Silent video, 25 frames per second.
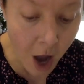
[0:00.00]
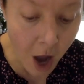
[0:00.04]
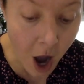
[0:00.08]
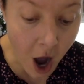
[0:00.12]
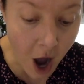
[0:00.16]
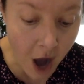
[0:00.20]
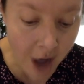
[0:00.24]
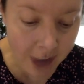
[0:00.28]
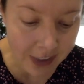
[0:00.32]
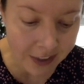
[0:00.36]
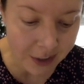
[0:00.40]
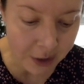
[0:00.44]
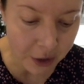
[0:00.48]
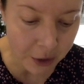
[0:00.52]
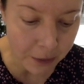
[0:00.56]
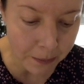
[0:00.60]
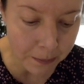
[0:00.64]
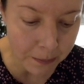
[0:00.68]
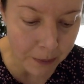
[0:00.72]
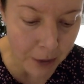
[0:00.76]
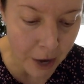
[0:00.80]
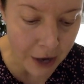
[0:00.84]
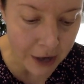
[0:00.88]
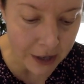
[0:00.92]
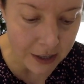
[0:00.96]
Oscar
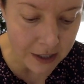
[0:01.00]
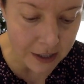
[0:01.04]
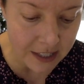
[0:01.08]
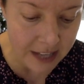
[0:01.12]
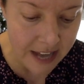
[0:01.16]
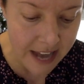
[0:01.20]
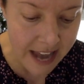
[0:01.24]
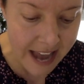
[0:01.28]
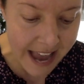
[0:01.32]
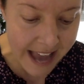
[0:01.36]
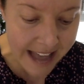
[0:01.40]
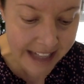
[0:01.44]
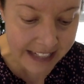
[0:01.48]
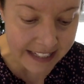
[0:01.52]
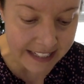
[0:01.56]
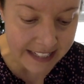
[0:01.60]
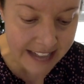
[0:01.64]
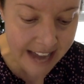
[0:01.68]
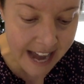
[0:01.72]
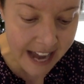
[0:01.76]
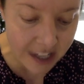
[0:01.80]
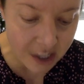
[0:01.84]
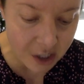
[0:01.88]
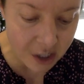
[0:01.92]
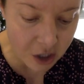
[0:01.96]
barked and
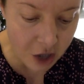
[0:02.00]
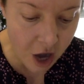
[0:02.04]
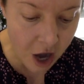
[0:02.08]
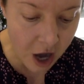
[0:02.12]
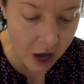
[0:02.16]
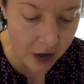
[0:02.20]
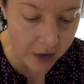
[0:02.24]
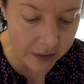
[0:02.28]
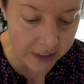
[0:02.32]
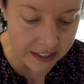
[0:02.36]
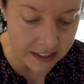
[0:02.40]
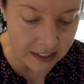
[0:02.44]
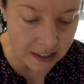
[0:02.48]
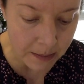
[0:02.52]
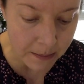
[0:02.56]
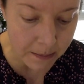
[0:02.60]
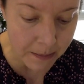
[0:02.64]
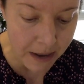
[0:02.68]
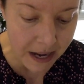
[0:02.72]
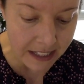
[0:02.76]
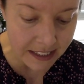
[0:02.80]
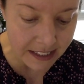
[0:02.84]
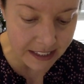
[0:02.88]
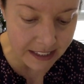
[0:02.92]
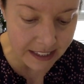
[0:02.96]
dashed off as the
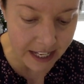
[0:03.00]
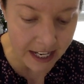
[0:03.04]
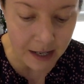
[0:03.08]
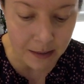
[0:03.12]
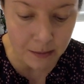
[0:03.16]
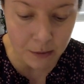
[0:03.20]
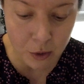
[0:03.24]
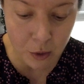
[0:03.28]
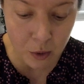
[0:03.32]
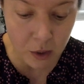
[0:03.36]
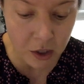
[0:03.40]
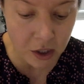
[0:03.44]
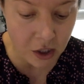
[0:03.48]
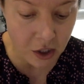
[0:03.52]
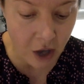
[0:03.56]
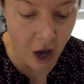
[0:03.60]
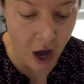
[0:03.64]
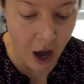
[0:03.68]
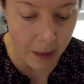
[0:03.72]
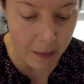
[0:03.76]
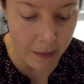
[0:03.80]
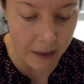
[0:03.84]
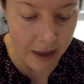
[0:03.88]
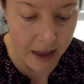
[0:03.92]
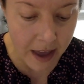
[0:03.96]
bus came to a
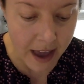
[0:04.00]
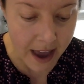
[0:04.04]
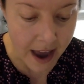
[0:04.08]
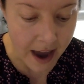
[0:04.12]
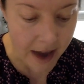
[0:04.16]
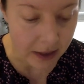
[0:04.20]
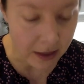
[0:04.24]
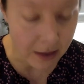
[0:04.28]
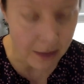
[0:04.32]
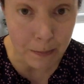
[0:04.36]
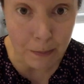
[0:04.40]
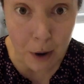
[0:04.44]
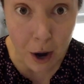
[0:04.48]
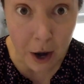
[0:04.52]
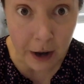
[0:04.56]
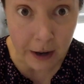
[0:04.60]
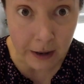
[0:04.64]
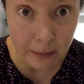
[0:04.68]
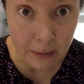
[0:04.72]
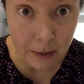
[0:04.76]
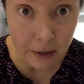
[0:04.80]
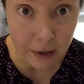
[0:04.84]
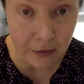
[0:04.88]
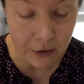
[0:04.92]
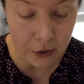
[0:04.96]
stop at the
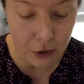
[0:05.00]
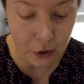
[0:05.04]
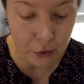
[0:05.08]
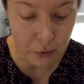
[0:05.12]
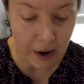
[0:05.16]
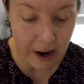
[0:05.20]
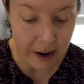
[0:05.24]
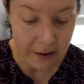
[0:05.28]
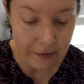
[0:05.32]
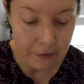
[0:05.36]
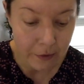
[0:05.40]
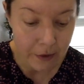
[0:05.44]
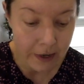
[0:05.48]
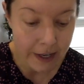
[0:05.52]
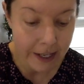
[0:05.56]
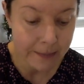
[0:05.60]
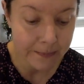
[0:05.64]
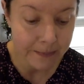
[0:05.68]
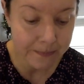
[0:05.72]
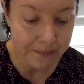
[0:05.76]
bottom of the driveway.